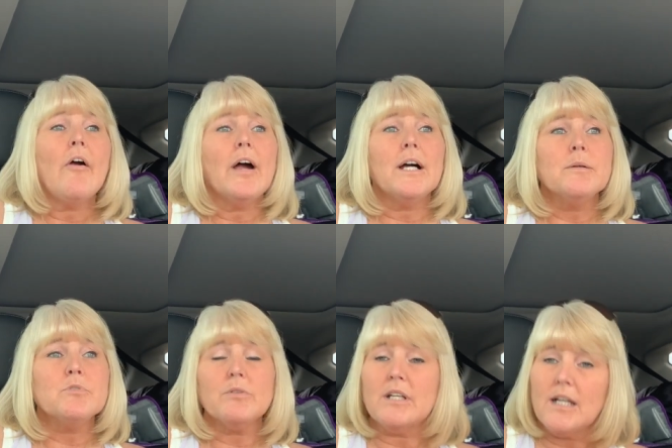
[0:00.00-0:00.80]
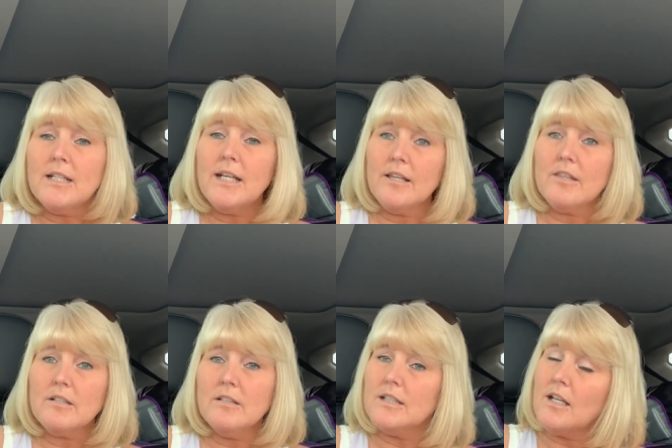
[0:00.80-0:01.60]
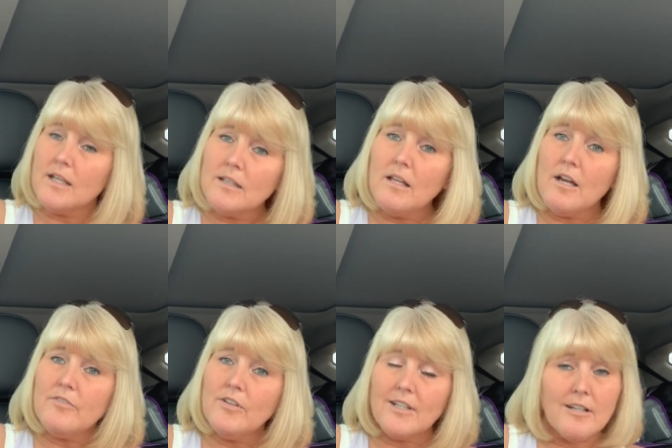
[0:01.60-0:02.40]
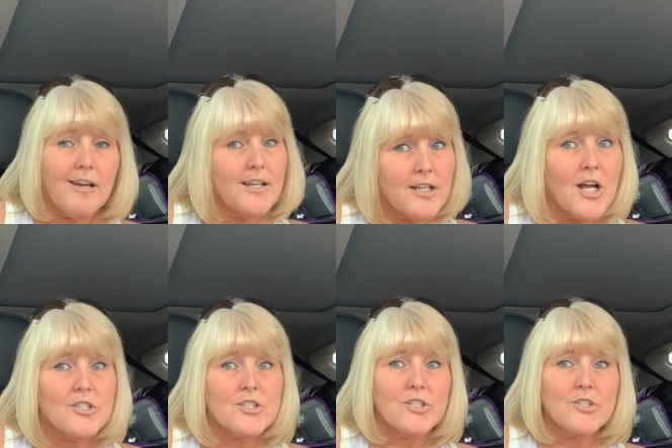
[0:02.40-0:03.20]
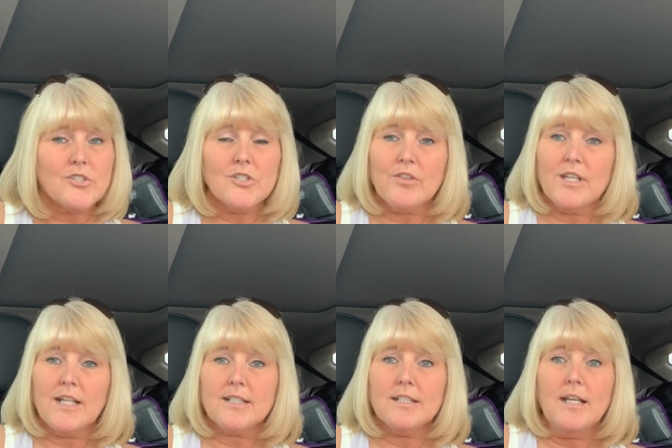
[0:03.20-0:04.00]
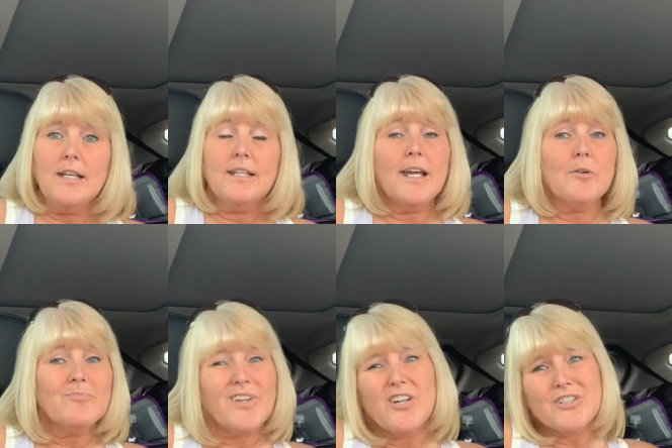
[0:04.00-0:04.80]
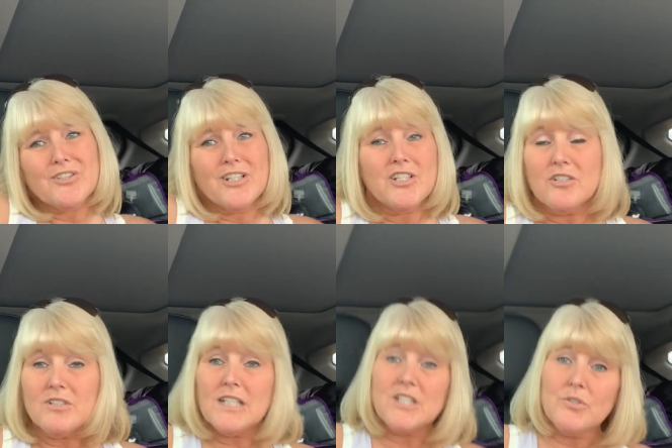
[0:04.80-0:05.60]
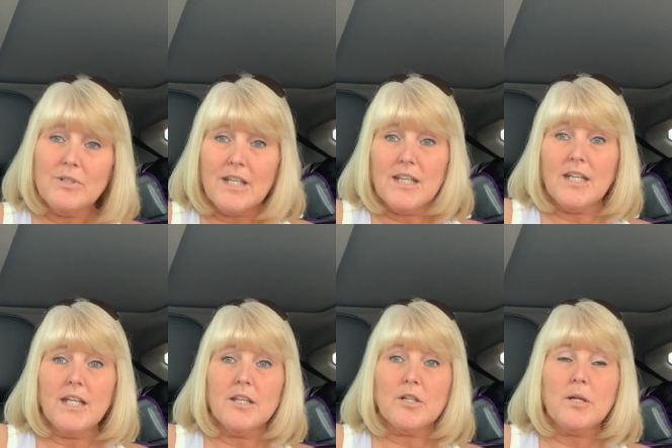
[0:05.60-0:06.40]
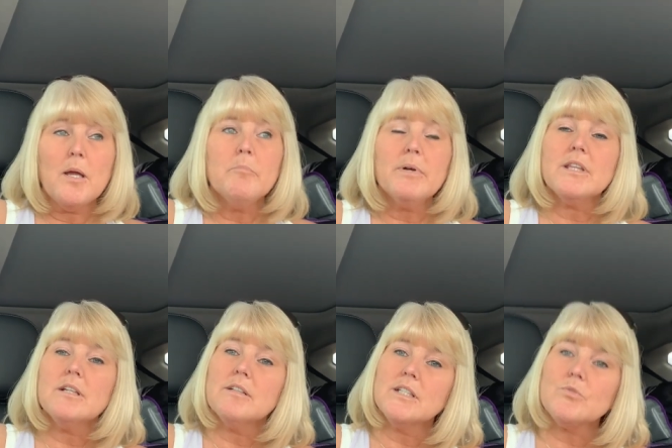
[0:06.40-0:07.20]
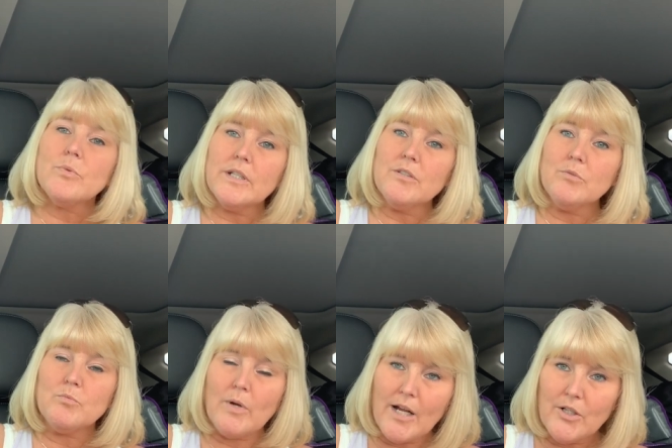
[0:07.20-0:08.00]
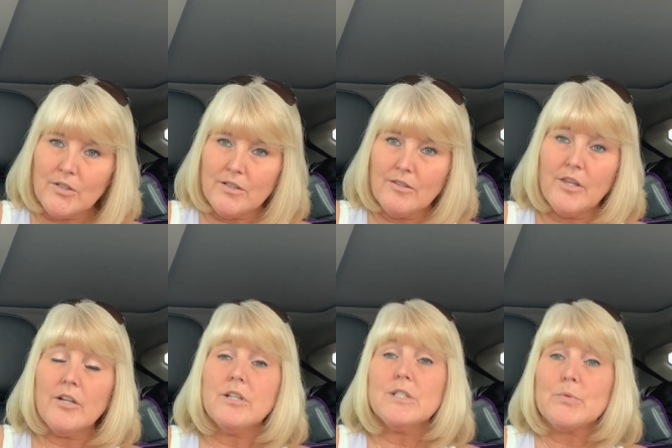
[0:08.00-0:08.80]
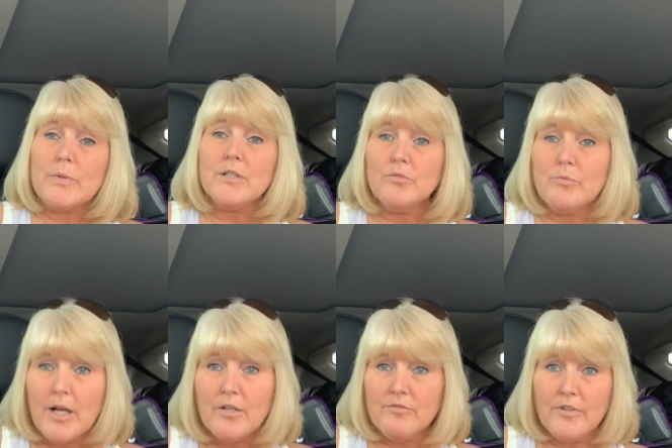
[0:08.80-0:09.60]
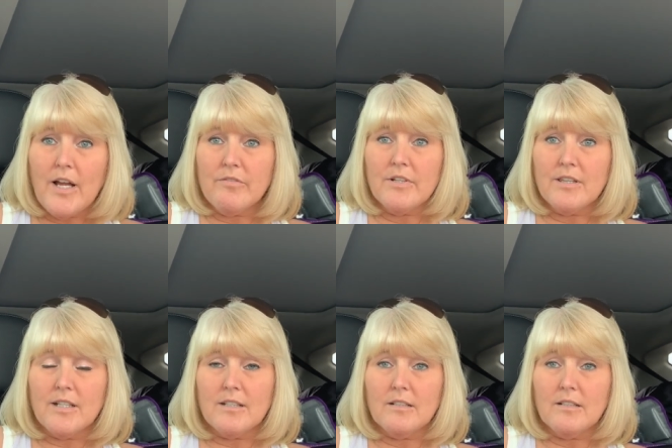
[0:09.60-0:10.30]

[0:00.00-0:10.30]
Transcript: um, doing unethical and unlawful and unconstitutional things. Now, our Attorney General didn't do anything either, but there is written record. There is written record for everything.